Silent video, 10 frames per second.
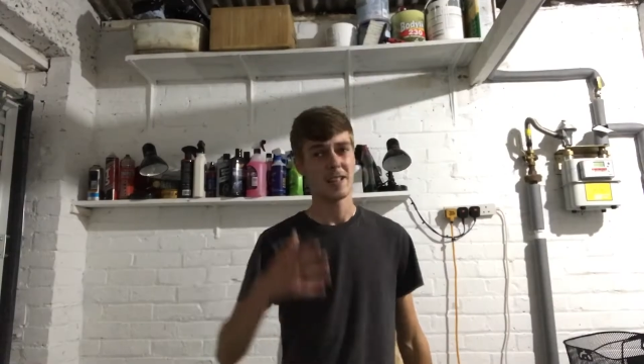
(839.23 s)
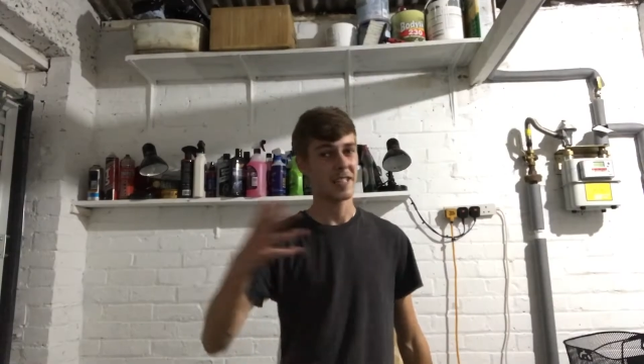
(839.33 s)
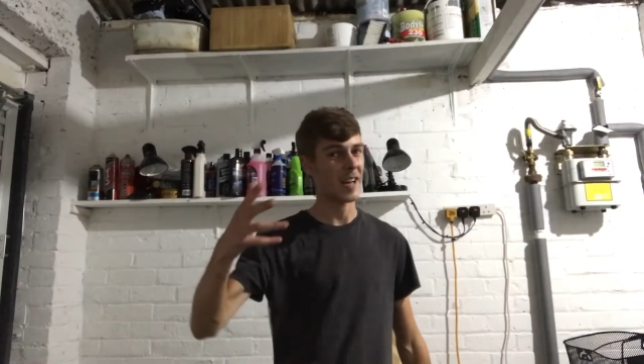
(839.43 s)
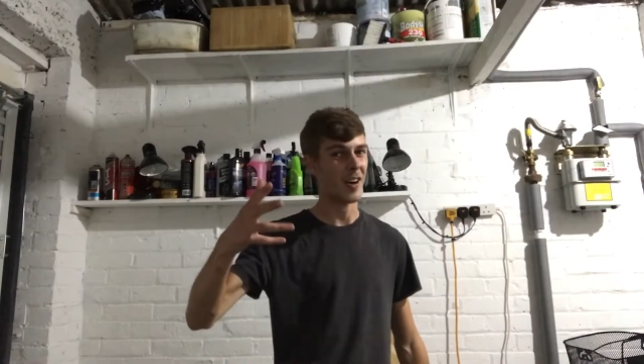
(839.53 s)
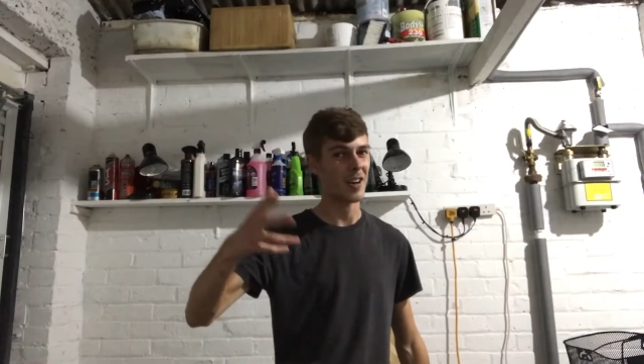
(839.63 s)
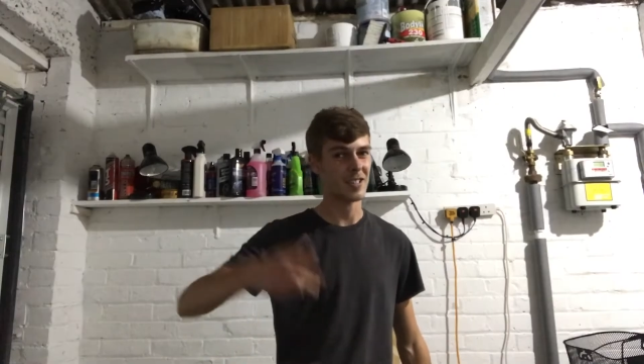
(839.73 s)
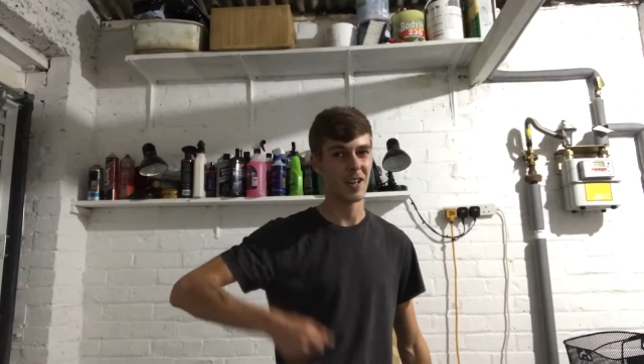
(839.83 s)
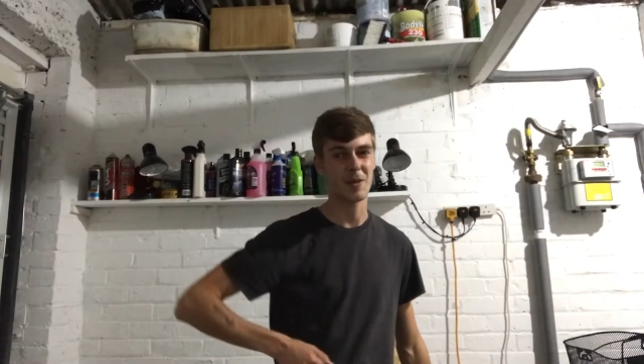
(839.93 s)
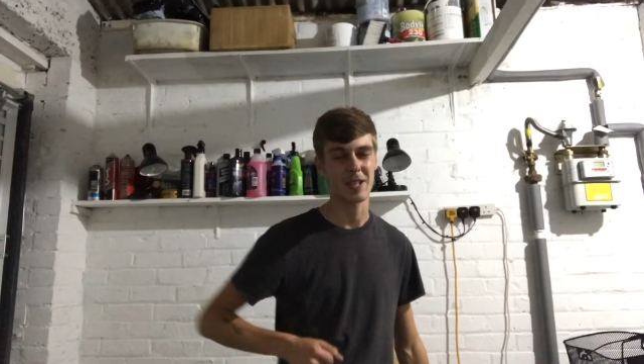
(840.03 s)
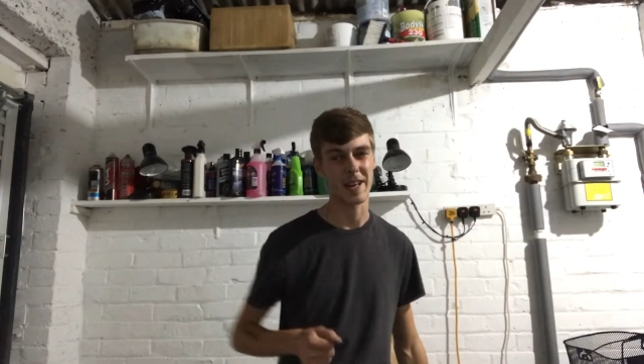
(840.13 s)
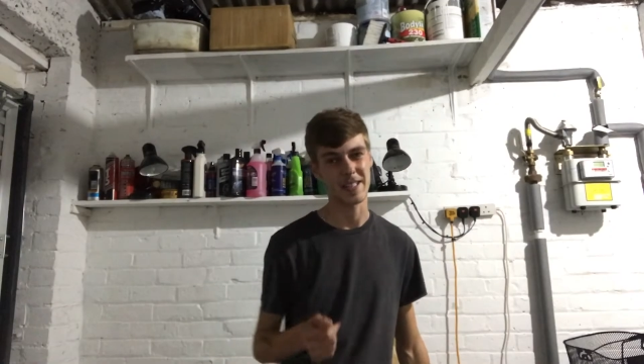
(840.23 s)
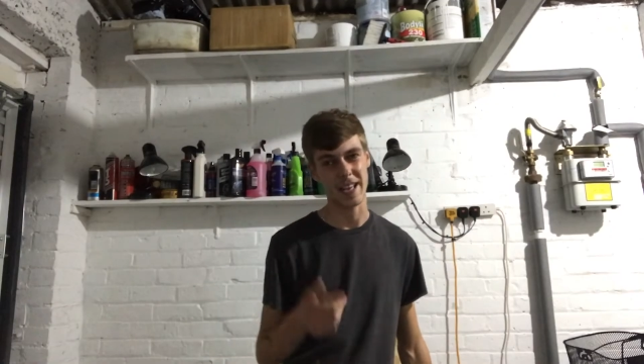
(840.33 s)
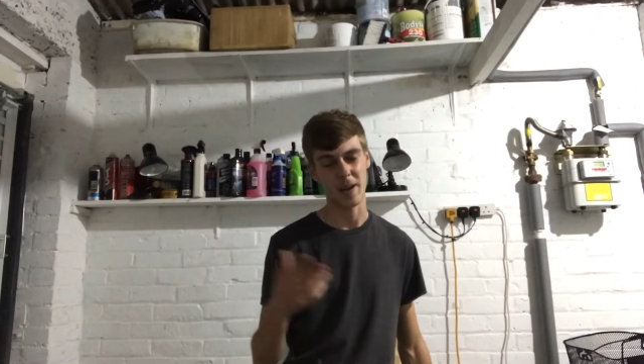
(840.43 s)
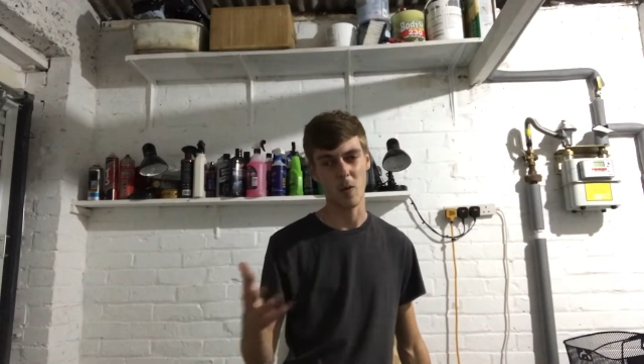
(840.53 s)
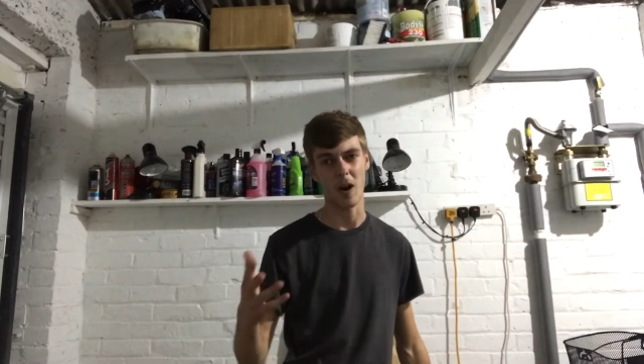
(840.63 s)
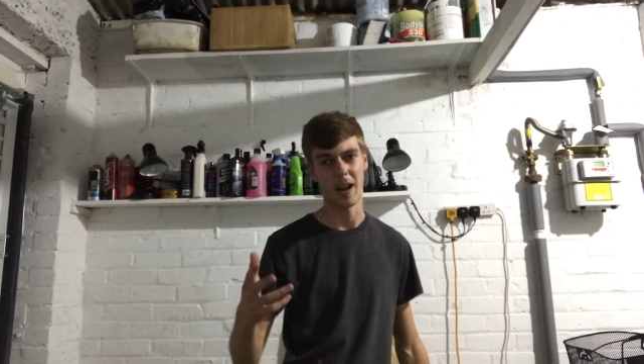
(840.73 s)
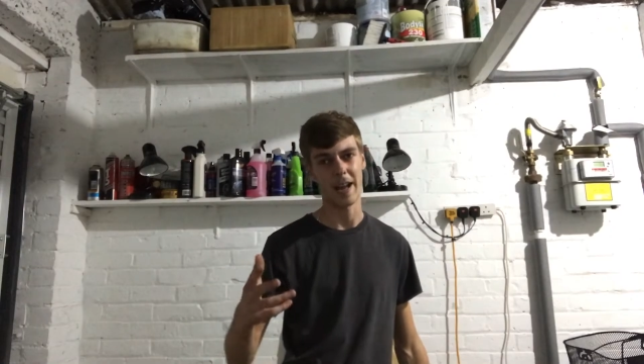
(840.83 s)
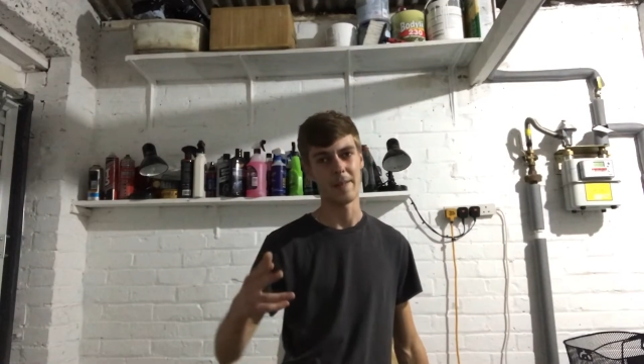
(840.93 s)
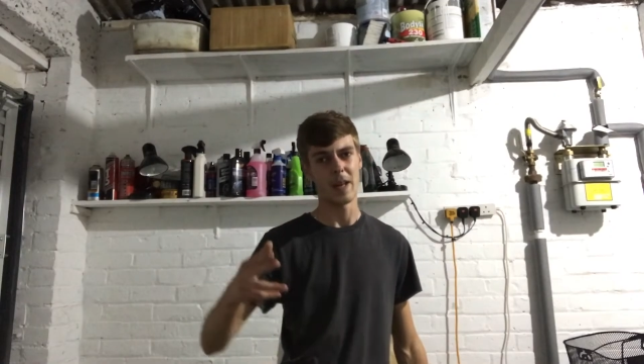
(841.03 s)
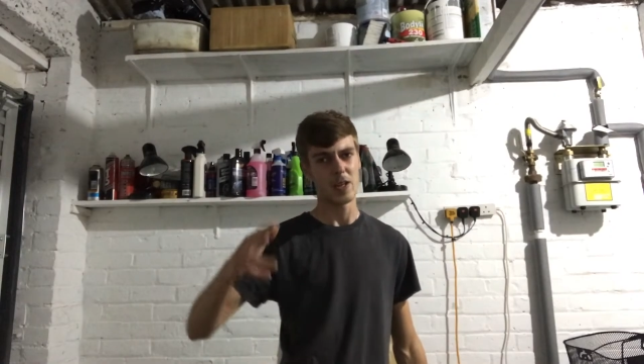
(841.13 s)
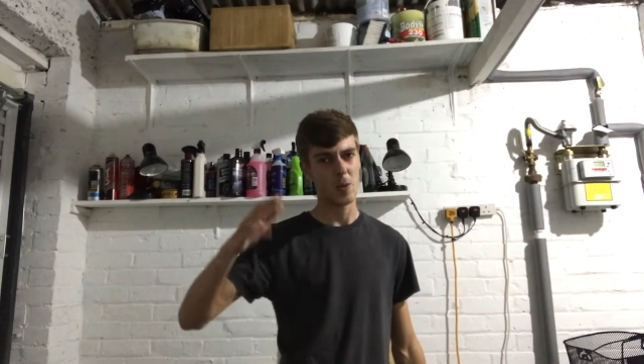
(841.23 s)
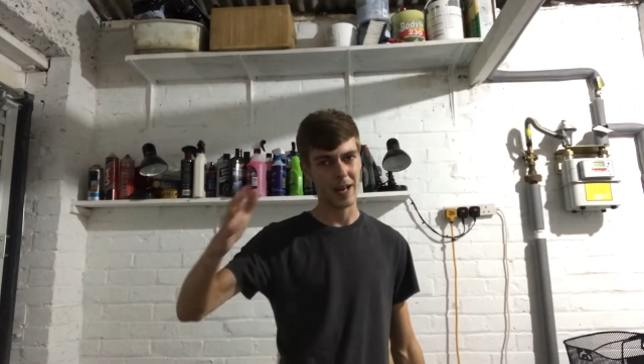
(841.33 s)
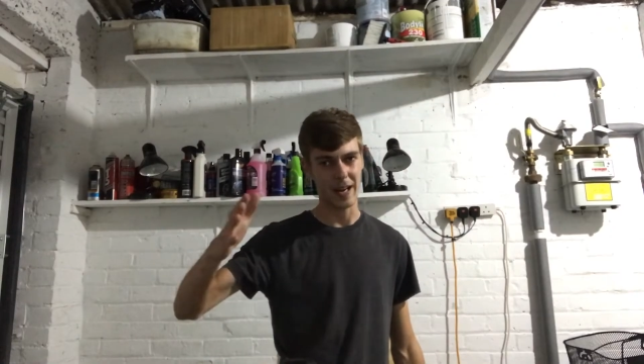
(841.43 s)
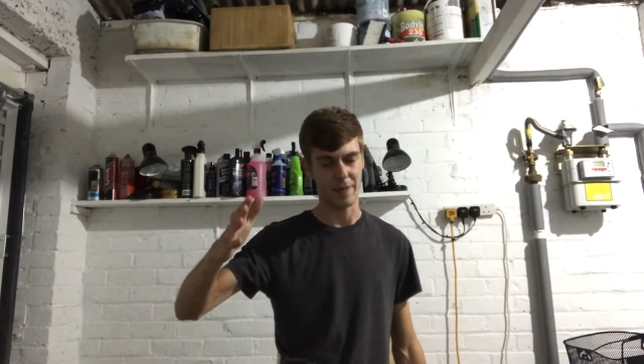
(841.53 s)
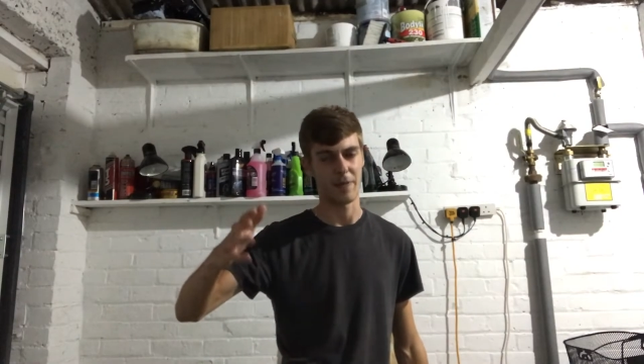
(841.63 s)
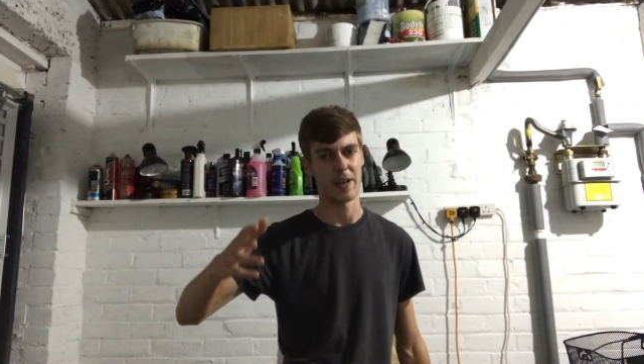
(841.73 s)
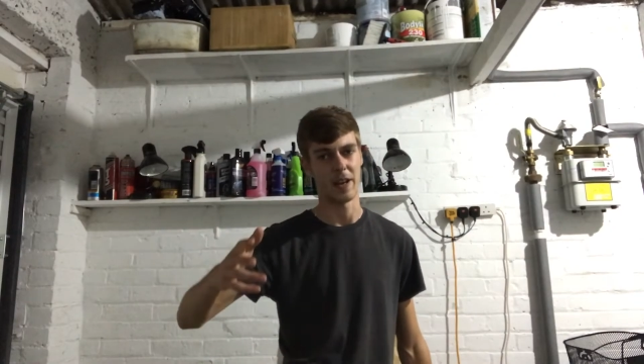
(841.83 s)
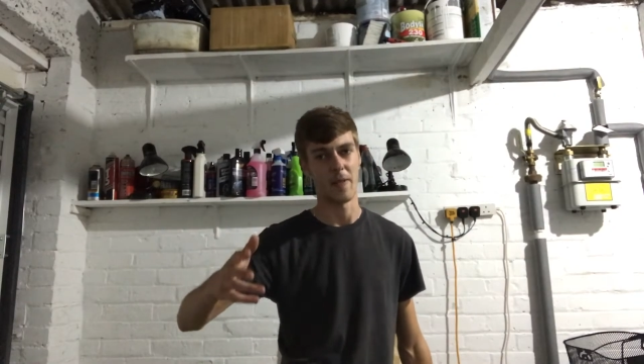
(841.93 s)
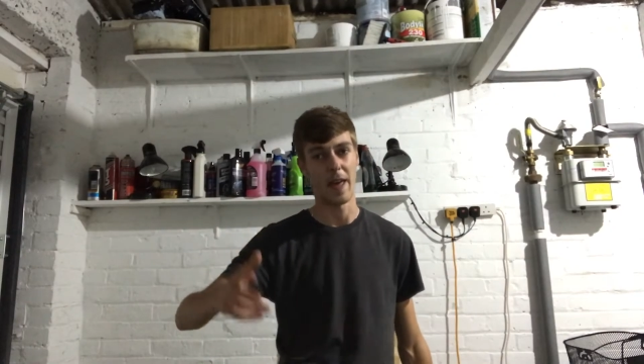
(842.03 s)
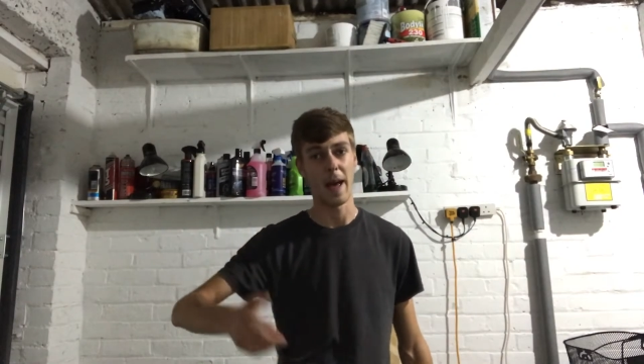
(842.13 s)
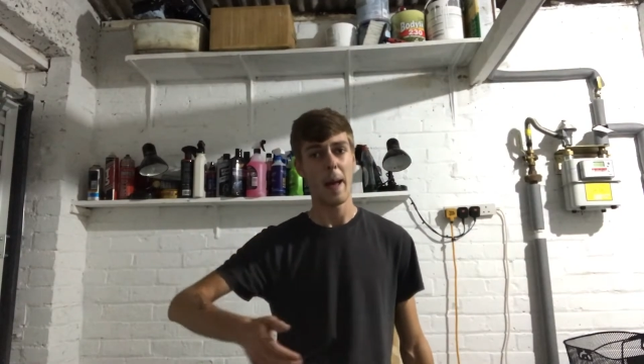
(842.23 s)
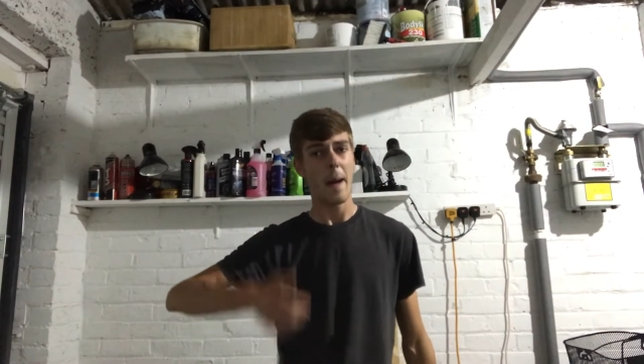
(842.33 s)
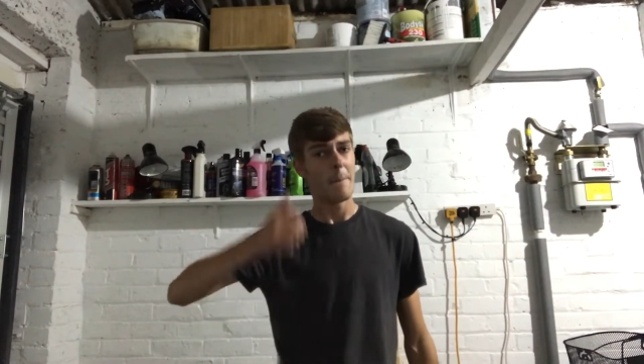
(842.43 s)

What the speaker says: So yeah guys, like I was saying, it's getting quite late, so we're going to leave the video there.